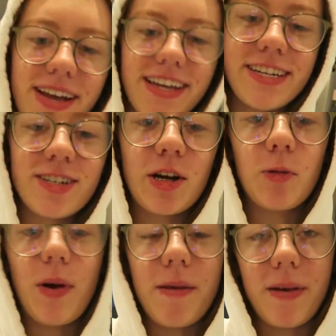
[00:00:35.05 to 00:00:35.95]
my intro
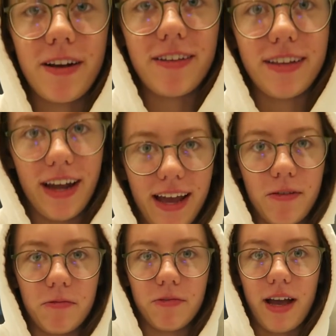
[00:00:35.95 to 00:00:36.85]
way better than I
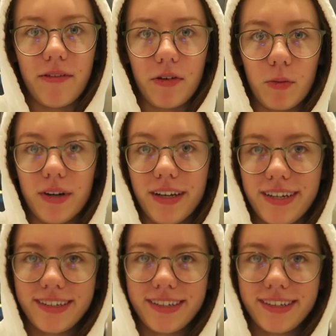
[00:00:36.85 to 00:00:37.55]
ever would.